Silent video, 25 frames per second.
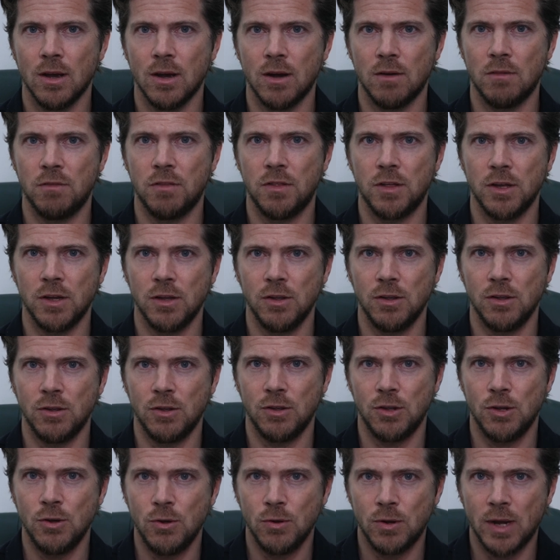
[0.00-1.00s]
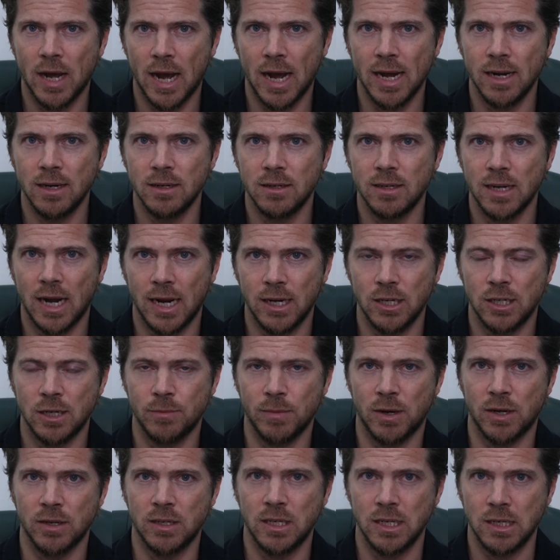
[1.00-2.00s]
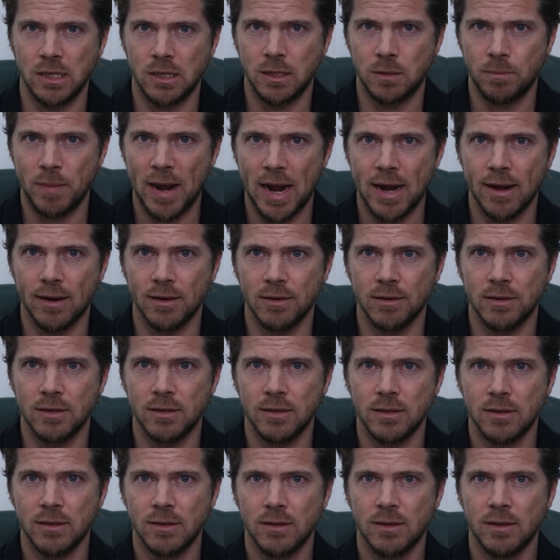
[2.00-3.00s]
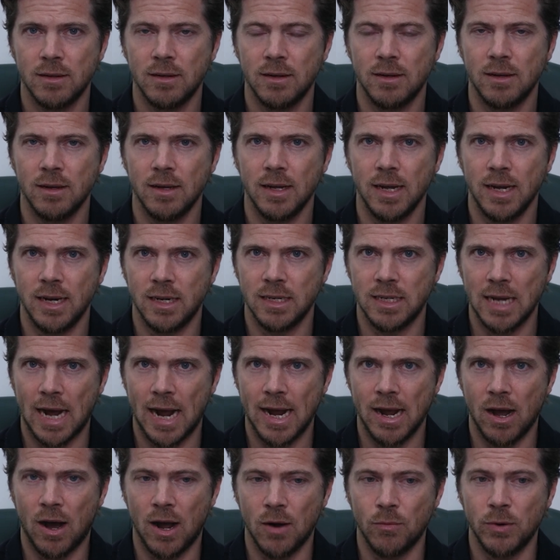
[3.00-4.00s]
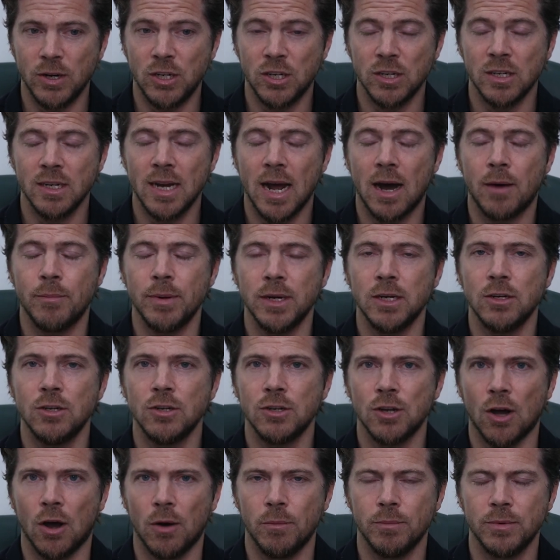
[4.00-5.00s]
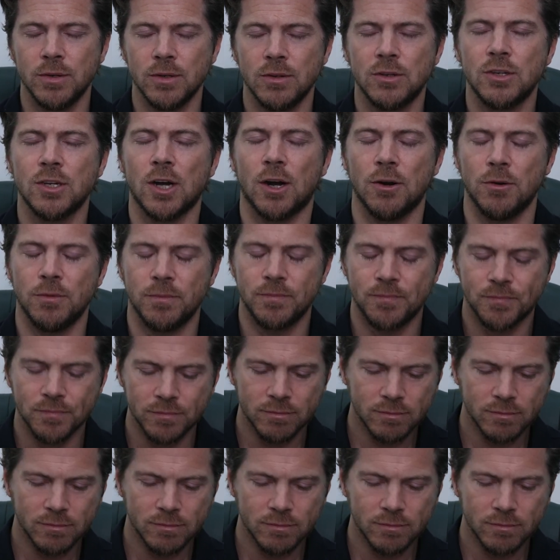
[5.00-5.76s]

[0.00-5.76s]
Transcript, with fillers: of the UK's HMRC spend into AI, which has now been stopped. So